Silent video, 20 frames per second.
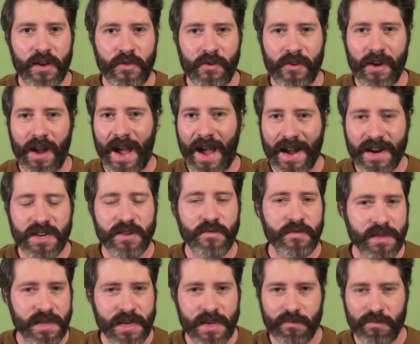They're active
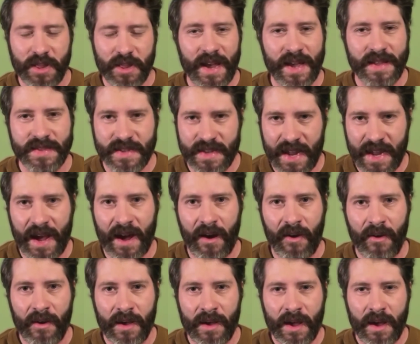with these plans
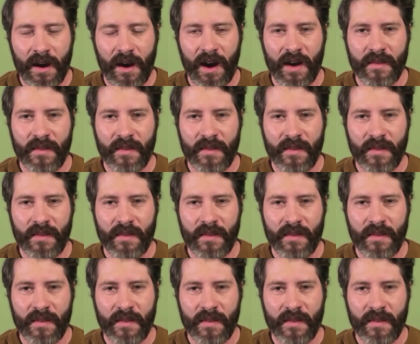now.